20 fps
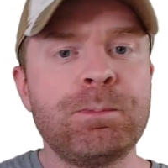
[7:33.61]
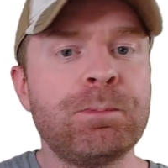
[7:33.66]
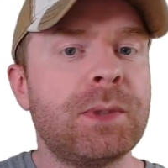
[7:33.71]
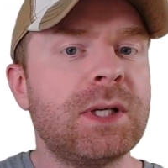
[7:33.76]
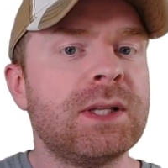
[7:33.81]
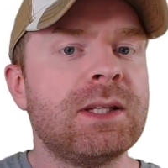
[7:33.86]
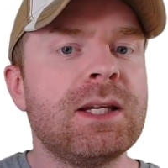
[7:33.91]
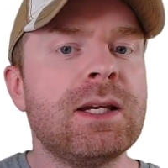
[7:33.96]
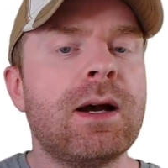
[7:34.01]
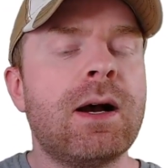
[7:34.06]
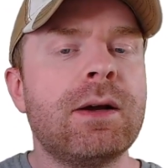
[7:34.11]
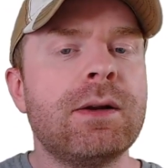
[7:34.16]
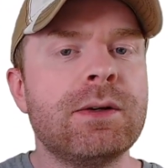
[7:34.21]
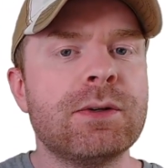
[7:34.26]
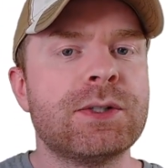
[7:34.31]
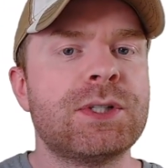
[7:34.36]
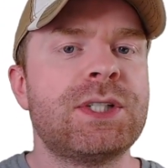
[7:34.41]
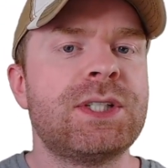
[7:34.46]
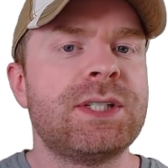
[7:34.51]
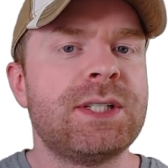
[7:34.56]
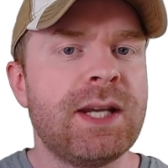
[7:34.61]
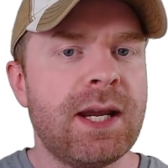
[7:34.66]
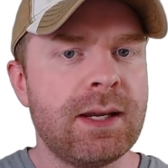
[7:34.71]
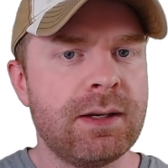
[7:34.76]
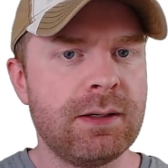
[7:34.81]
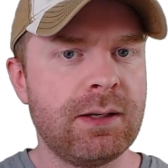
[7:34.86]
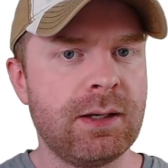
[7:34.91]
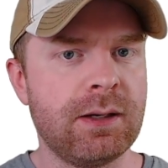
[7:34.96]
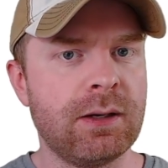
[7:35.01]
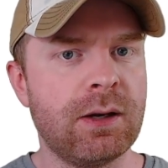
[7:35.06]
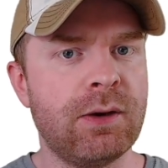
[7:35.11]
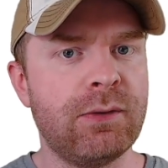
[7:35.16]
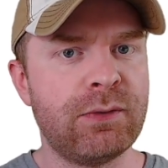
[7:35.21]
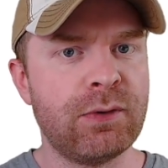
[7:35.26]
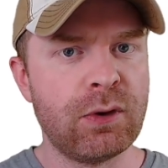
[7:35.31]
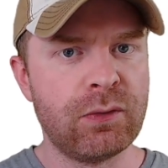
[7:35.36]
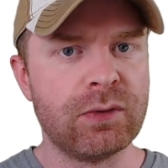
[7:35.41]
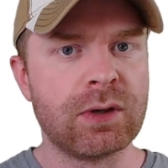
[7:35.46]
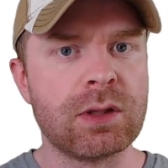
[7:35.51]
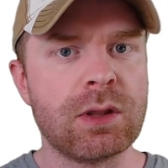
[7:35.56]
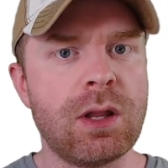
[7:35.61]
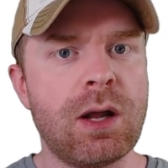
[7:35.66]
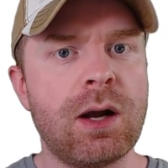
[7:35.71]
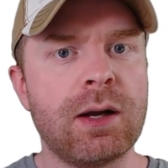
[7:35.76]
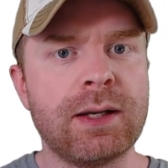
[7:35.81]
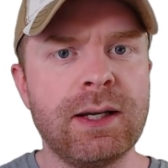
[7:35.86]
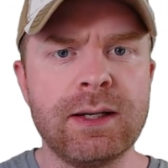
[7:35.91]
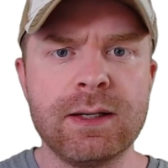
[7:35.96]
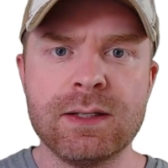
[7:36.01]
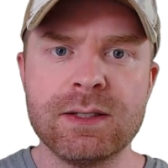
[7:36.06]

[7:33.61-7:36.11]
but the understanding of overclocking